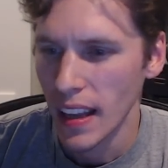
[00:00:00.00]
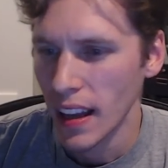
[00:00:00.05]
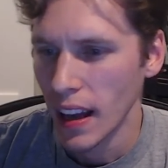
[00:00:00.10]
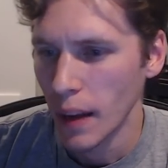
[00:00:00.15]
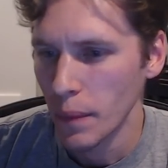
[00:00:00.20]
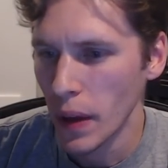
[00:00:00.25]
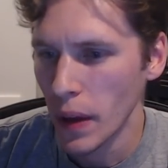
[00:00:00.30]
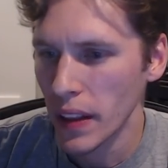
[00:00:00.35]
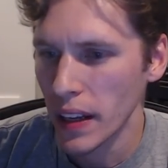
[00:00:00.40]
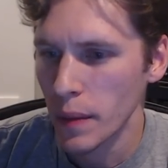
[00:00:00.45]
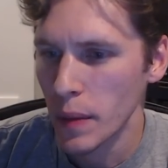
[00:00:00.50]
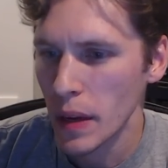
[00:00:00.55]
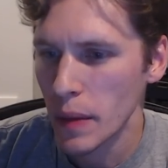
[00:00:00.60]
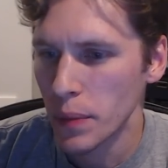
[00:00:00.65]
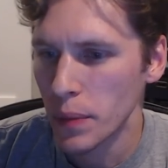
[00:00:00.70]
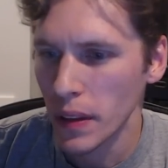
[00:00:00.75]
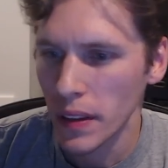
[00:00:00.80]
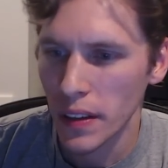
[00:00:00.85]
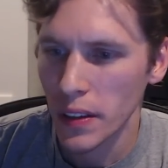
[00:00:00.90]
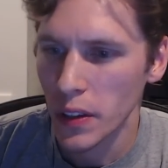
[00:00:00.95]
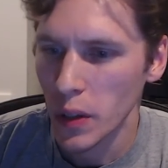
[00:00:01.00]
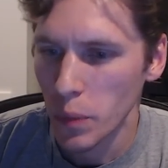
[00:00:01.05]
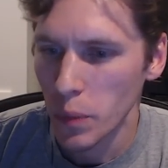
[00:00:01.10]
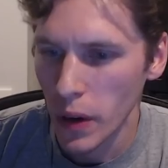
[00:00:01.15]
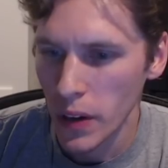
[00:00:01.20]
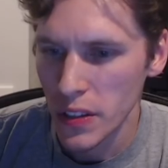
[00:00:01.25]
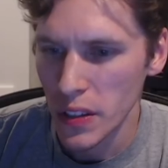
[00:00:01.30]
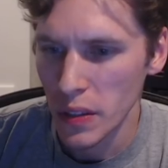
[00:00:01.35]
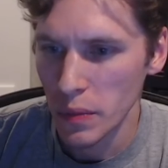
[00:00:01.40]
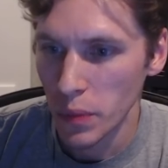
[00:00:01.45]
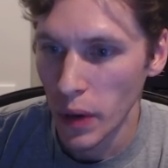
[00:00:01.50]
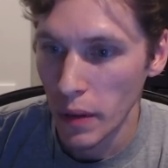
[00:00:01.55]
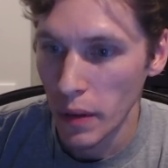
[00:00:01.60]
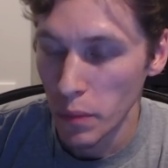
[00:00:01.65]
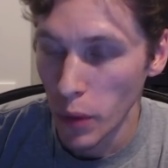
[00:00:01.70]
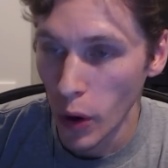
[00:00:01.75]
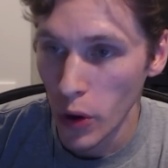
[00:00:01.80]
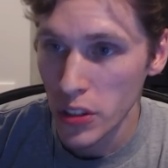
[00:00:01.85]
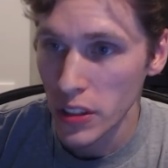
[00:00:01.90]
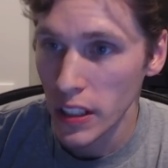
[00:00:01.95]
I'm not like a big political person, but
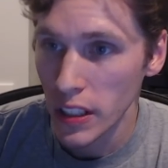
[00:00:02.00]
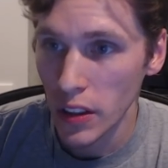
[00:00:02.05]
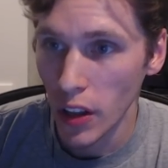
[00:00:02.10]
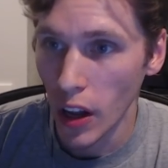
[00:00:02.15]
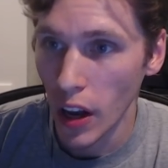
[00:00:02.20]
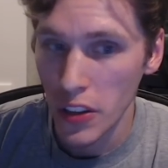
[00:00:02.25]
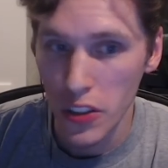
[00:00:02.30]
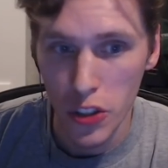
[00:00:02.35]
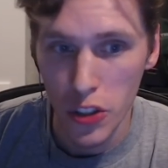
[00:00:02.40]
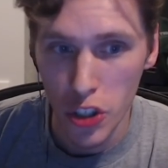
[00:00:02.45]
mostly lost